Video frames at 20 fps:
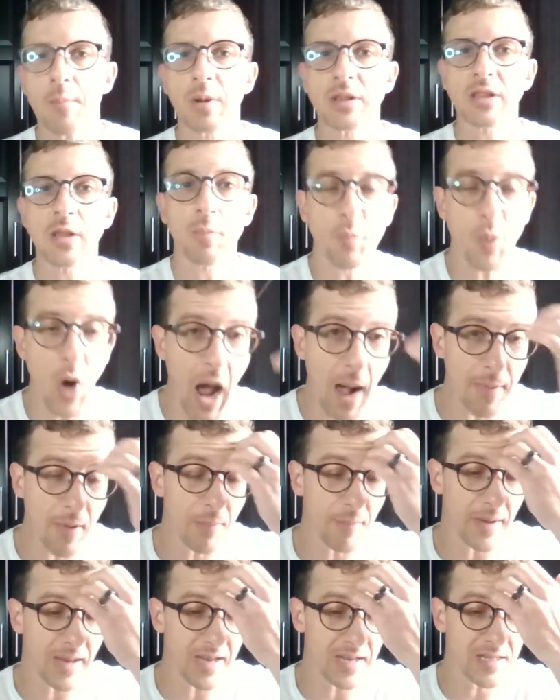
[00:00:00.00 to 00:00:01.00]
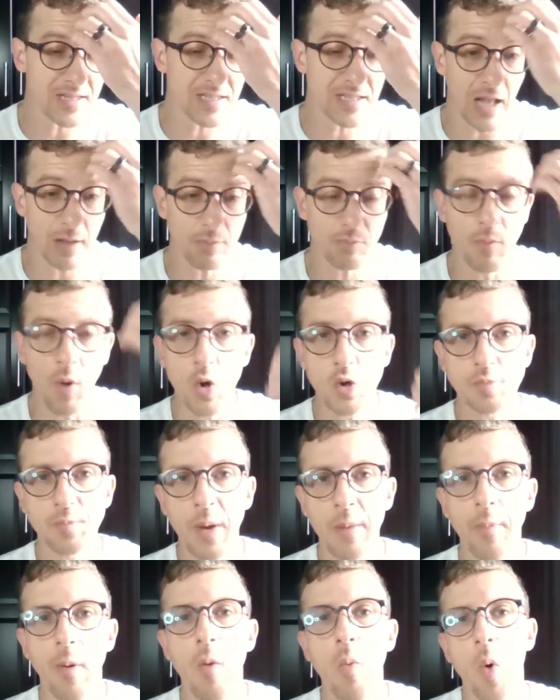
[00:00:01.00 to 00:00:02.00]
But the problem is that most
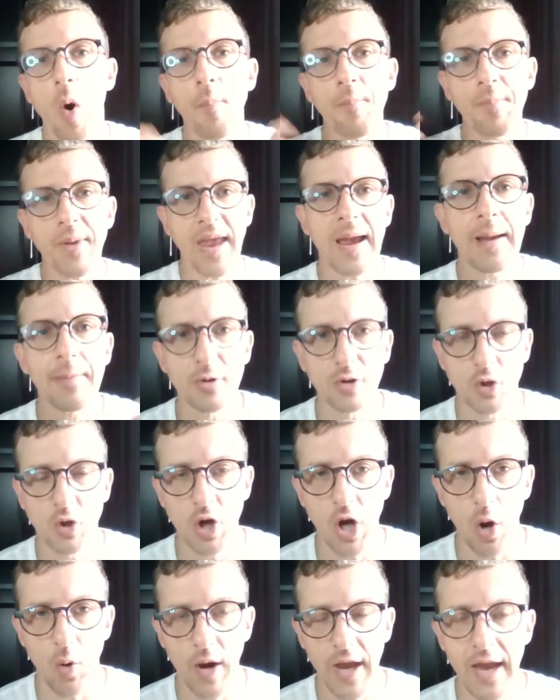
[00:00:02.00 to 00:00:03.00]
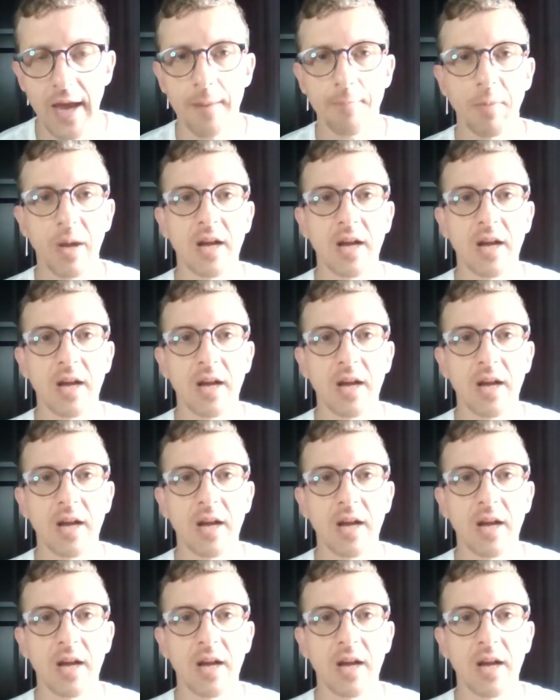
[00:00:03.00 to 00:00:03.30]
people won't be able to go in,